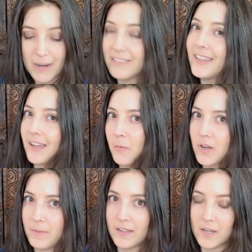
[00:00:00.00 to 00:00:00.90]
I think I
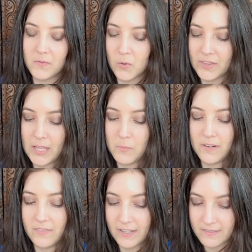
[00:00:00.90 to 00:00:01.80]
want to pick up for the Game Boy
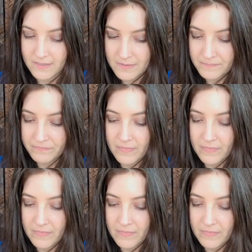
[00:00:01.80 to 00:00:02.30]
Advance.